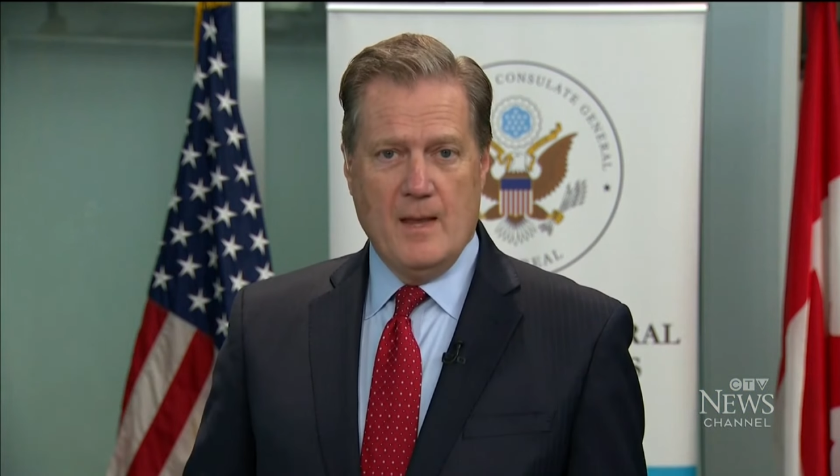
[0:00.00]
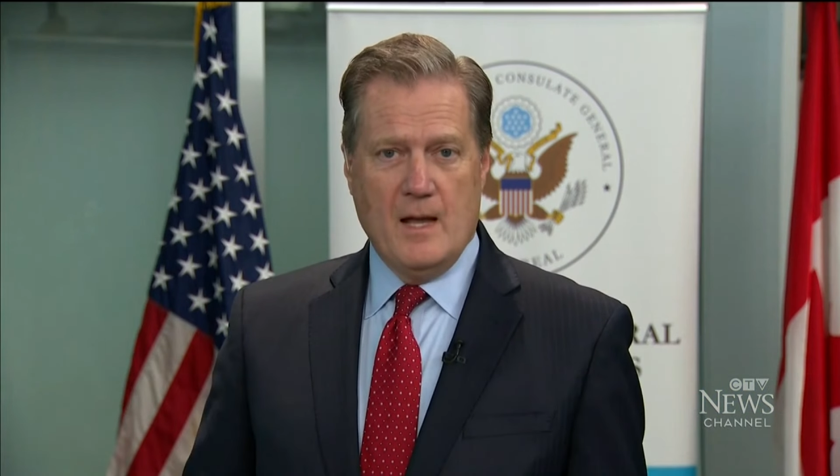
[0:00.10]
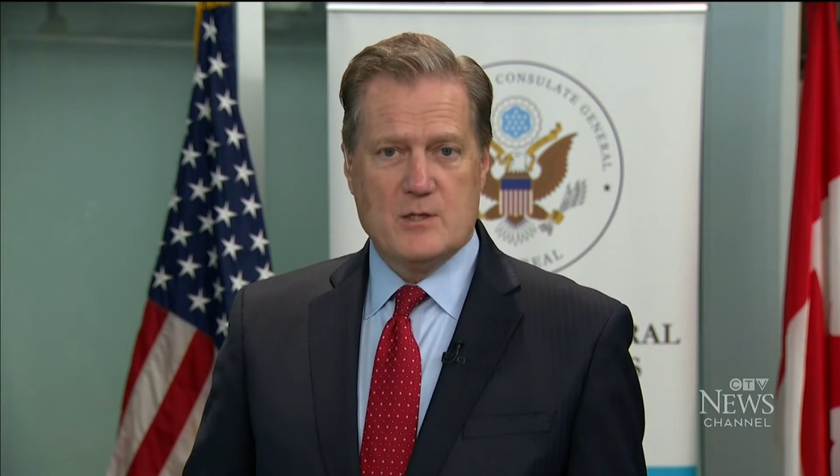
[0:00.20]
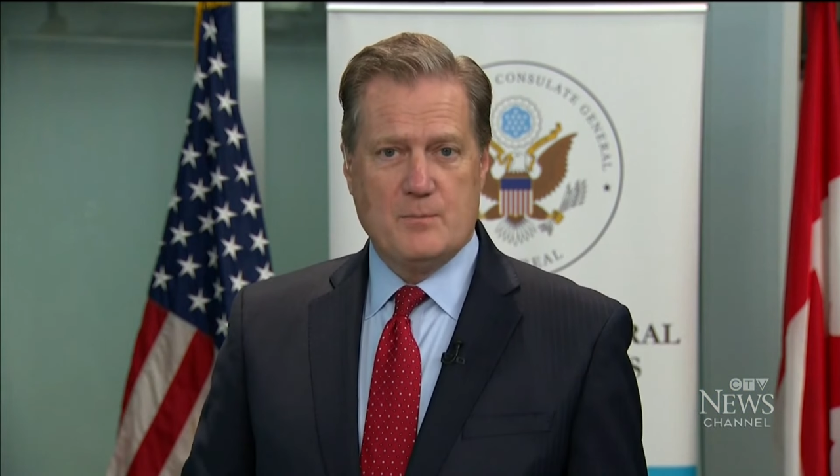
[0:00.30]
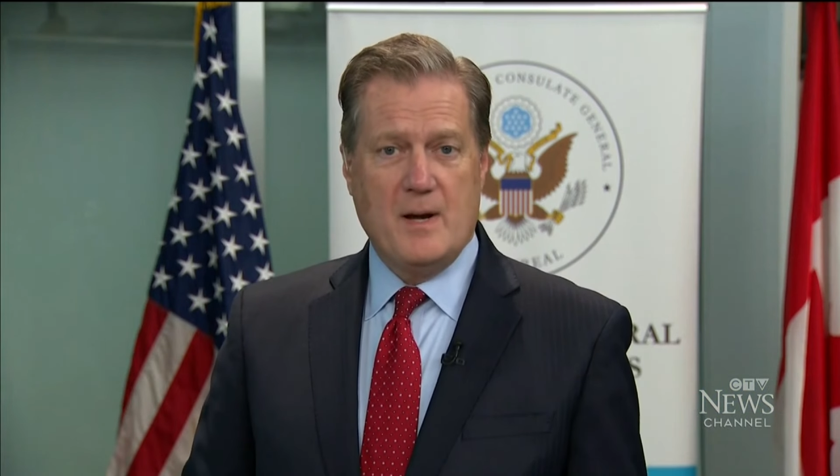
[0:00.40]

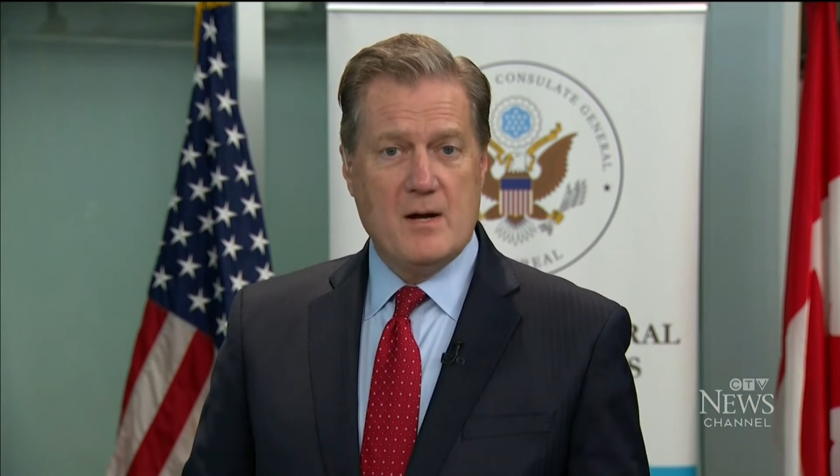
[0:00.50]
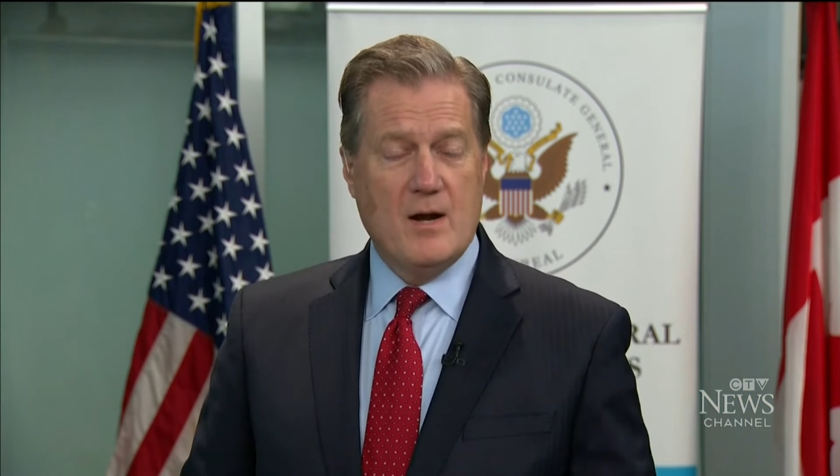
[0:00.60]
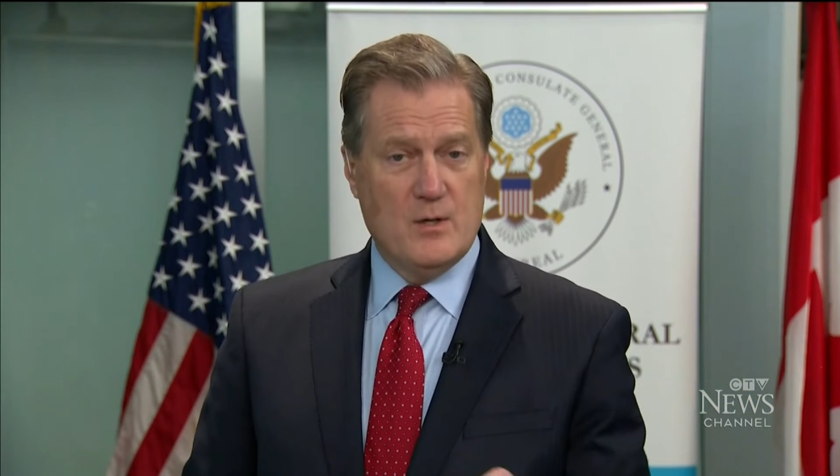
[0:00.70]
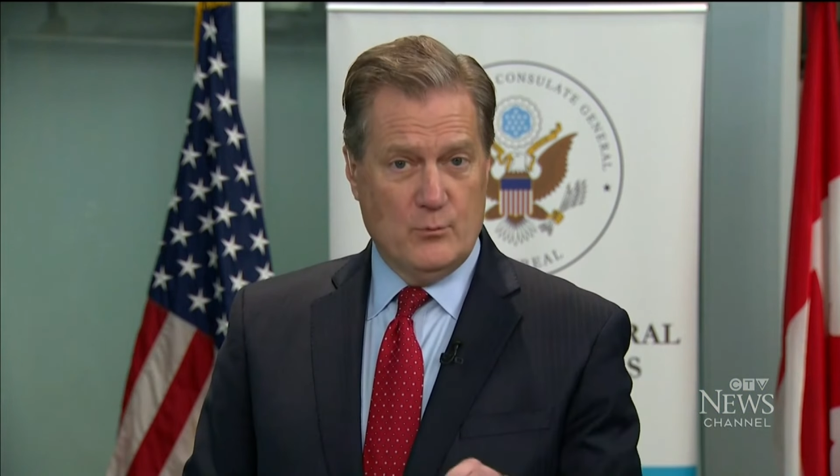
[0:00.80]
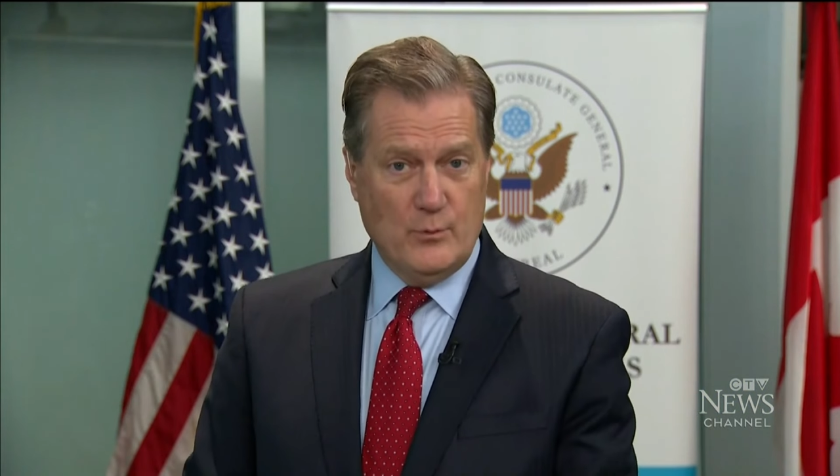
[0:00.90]
aspire
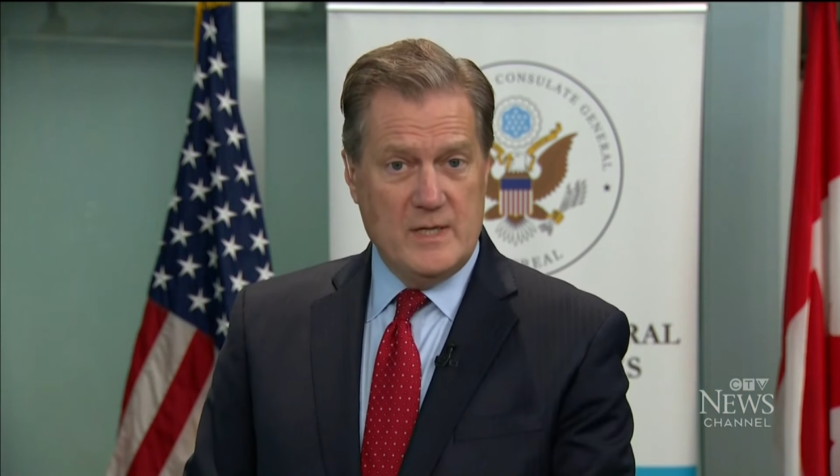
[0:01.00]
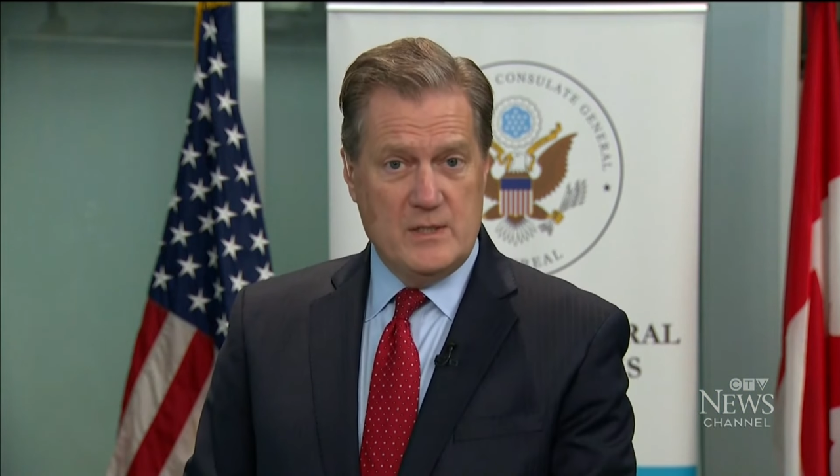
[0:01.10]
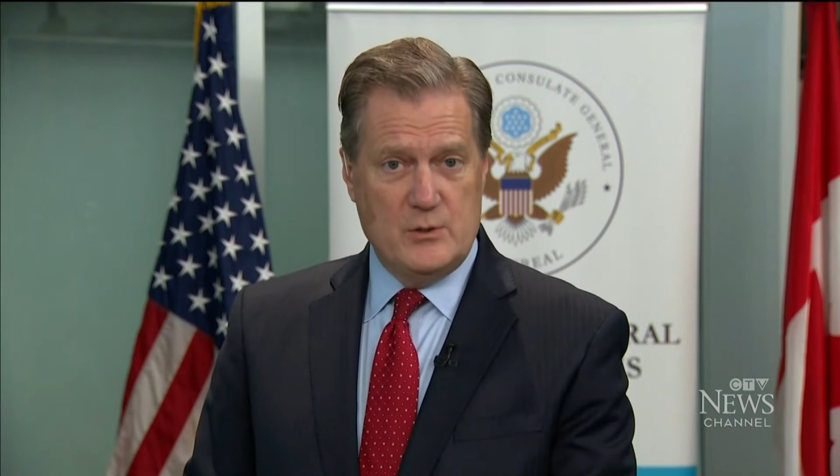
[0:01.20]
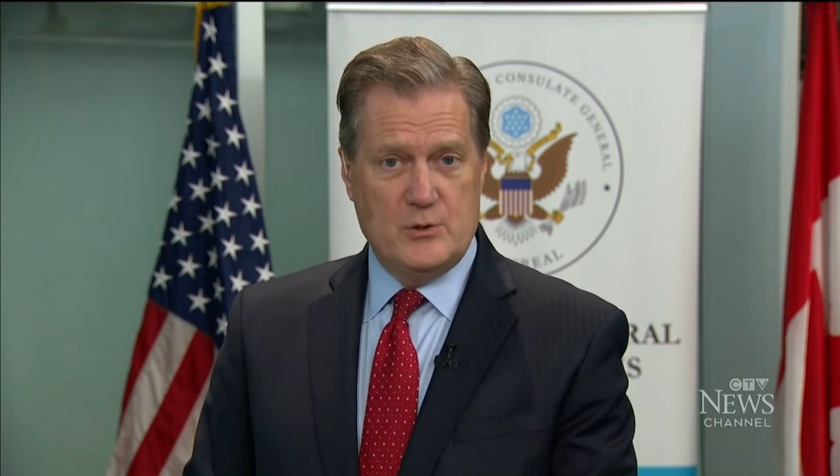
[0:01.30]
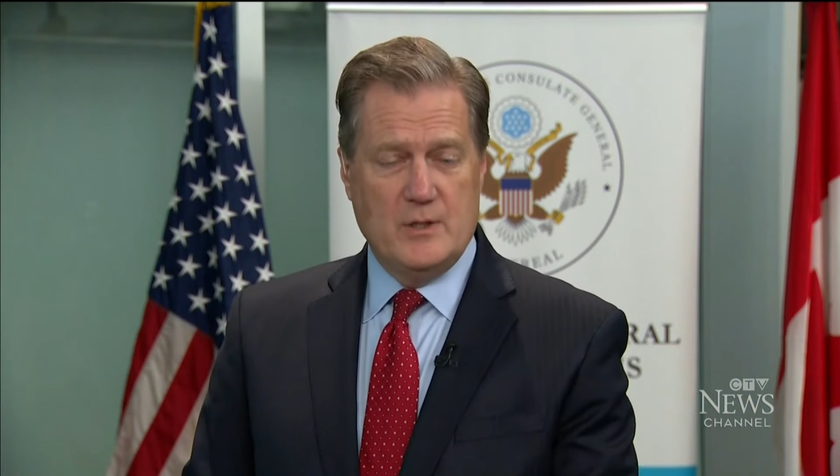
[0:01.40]
and
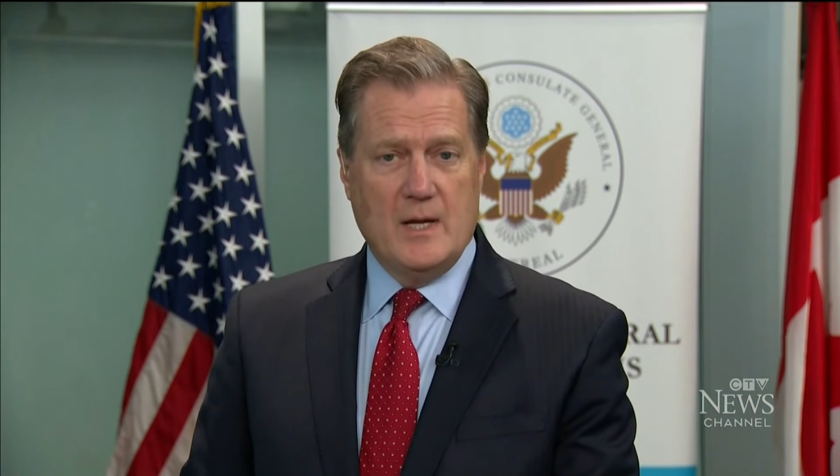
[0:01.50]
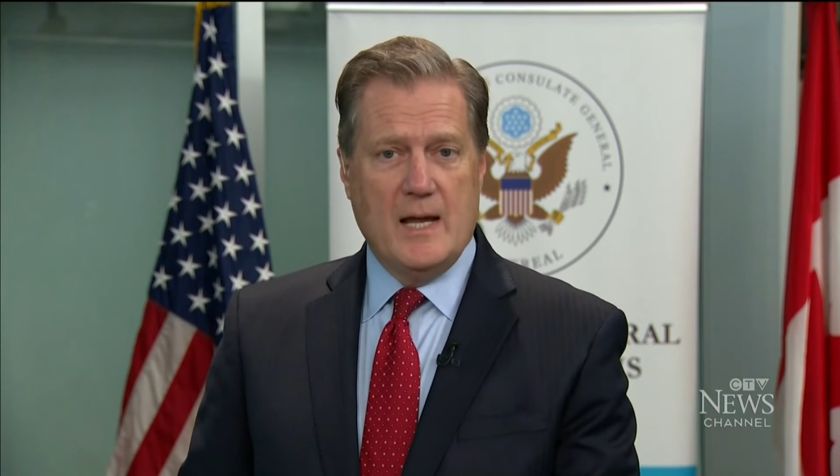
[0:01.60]
reach